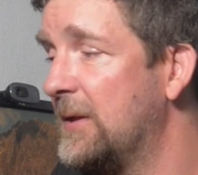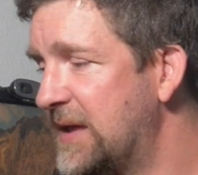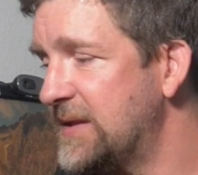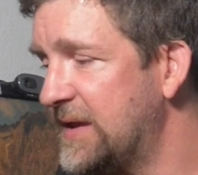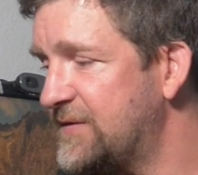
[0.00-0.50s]

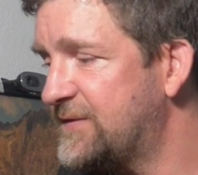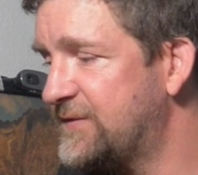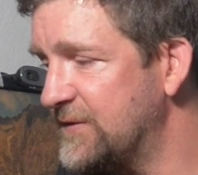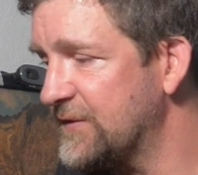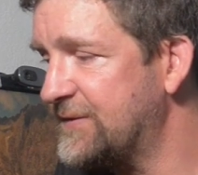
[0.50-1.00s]
It's
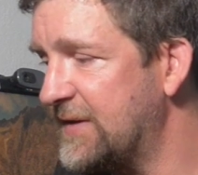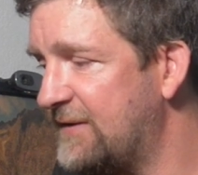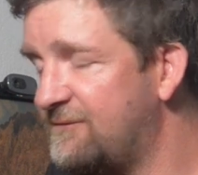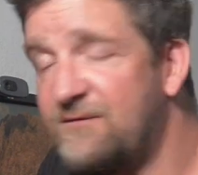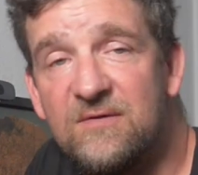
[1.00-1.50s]
just
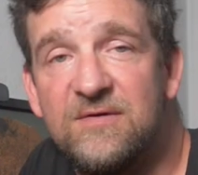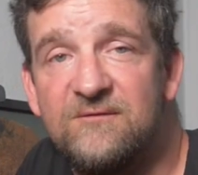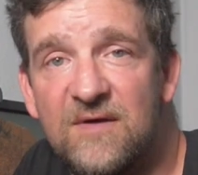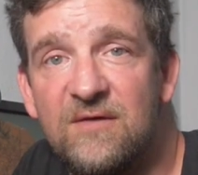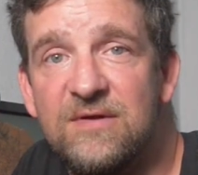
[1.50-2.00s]
a very,
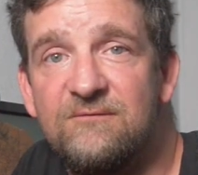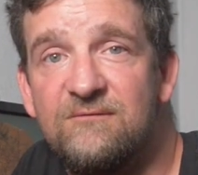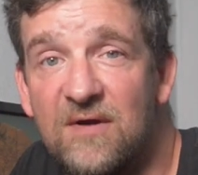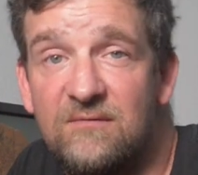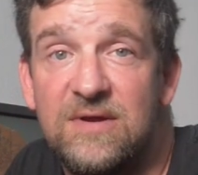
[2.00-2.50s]
very,
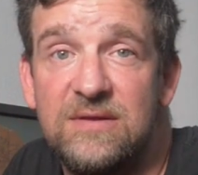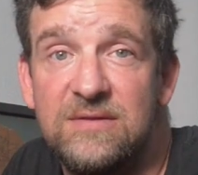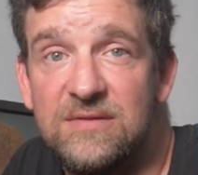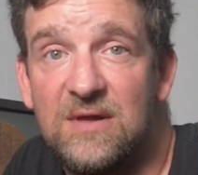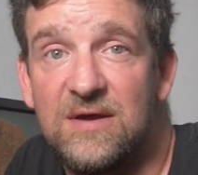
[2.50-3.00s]
very
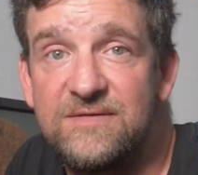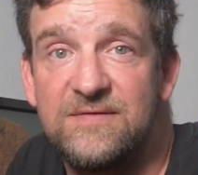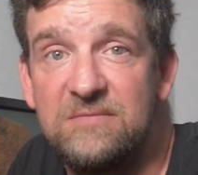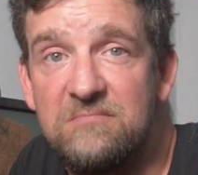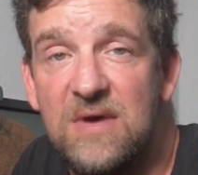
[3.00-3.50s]

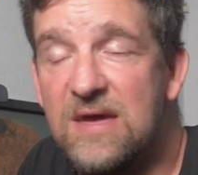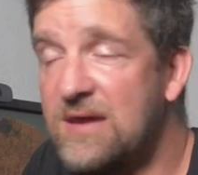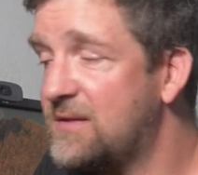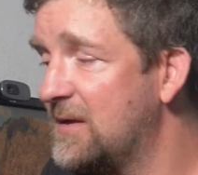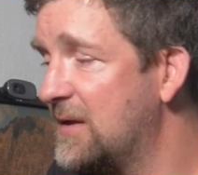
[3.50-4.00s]
nicely
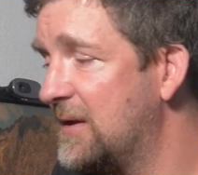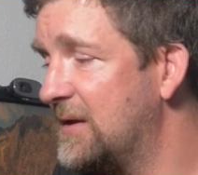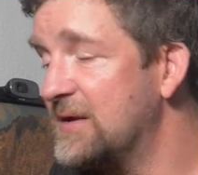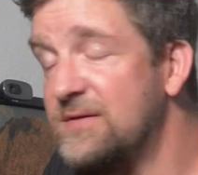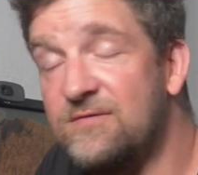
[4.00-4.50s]
made
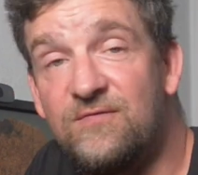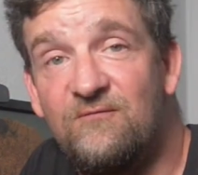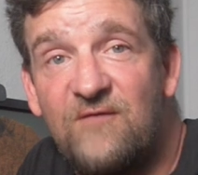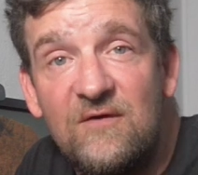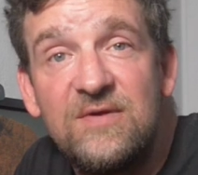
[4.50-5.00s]
and
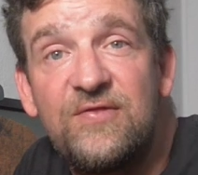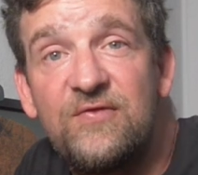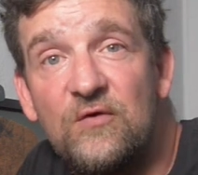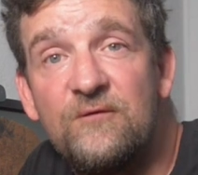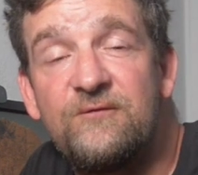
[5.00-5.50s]
very
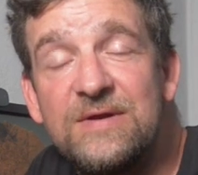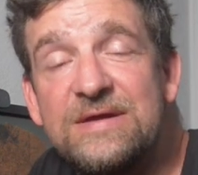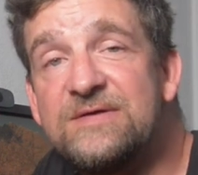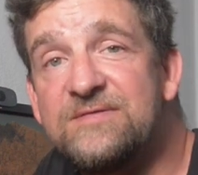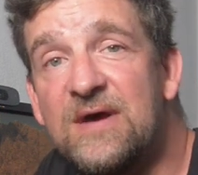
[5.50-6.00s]

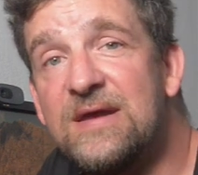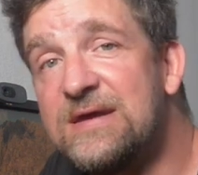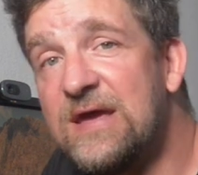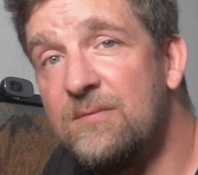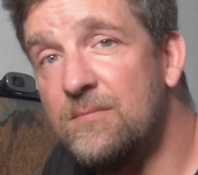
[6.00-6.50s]
thoughtfully
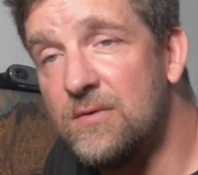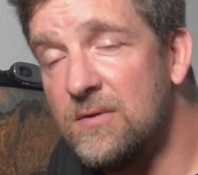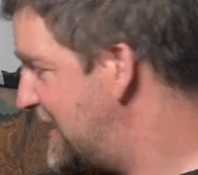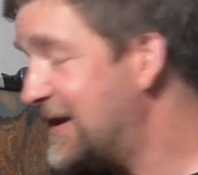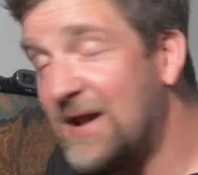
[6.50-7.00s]
designed gimbal.
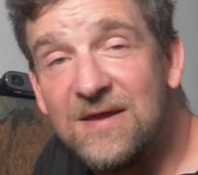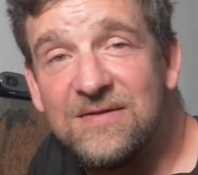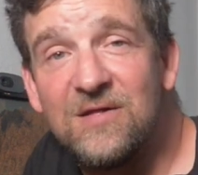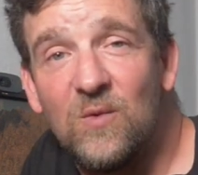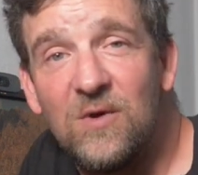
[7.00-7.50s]
In an
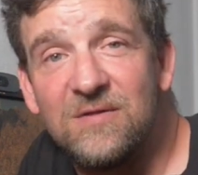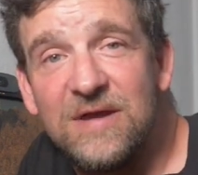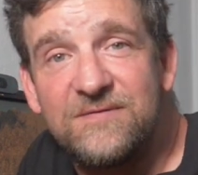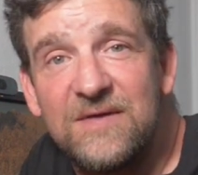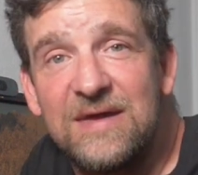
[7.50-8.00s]
ideal world,
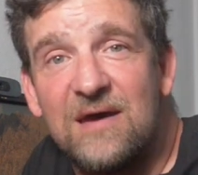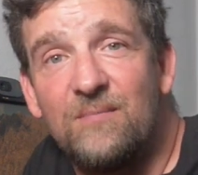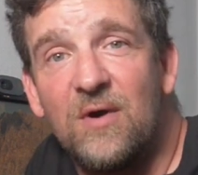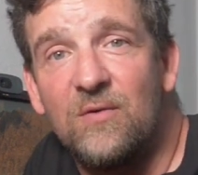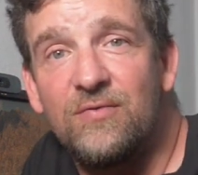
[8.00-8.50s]
I'd say
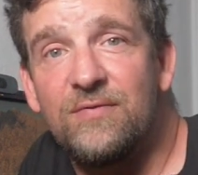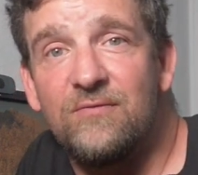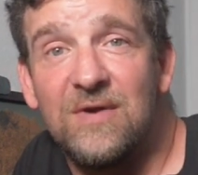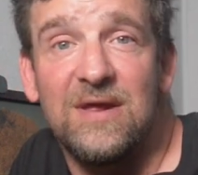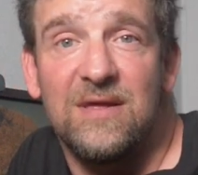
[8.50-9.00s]
get
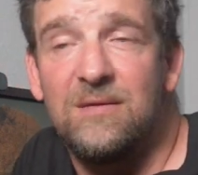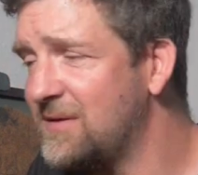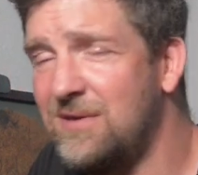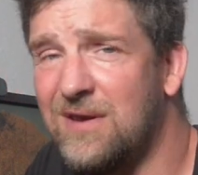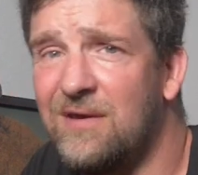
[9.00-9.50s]
both, really.
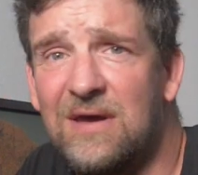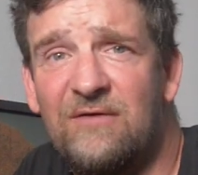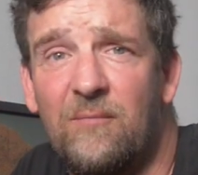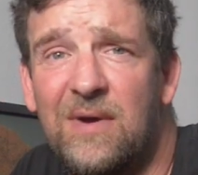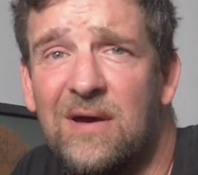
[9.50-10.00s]
You gotta
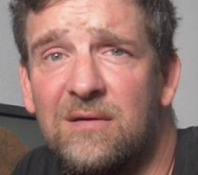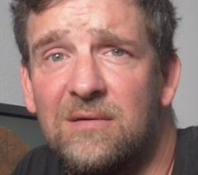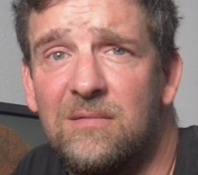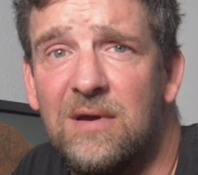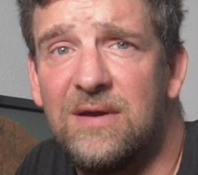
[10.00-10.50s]
have a
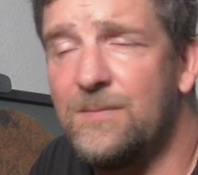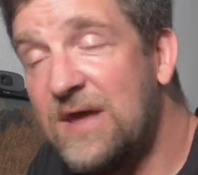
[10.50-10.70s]
backup, right?